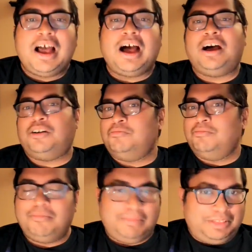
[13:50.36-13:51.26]

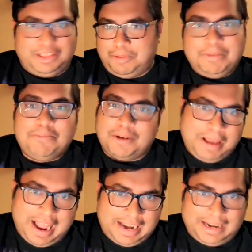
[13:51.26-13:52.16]
There were people
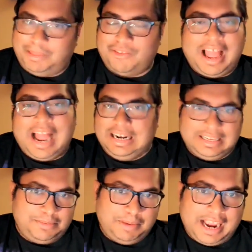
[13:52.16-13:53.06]
behind him, there were
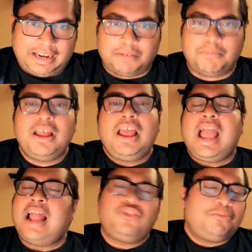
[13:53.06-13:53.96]
handlers behind him.
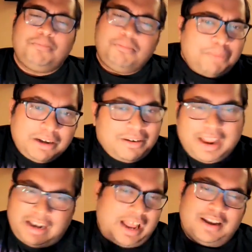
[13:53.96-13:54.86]
And so,
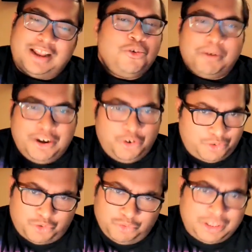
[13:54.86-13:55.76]
and nobody
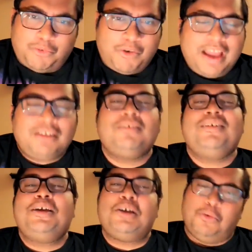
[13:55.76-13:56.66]
knows who they were.
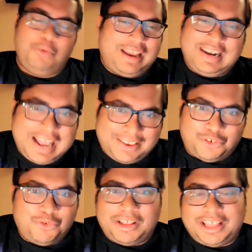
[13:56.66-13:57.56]
We can guess
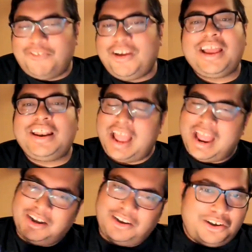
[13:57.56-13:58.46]
who they were.
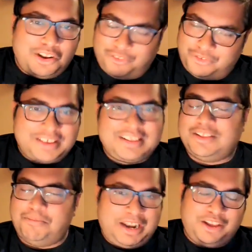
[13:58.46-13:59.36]
And obviously
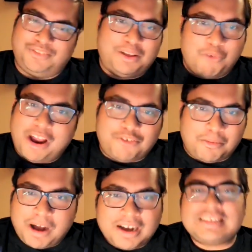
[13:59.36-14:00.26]
many of them were from
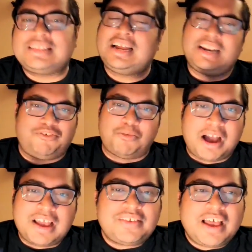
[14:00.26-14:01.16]
Pakistan and from
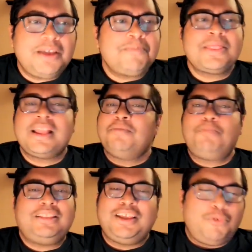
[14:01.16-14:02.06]
ISI,
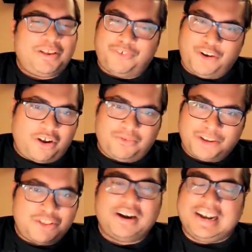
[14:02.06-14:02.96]
but the US was not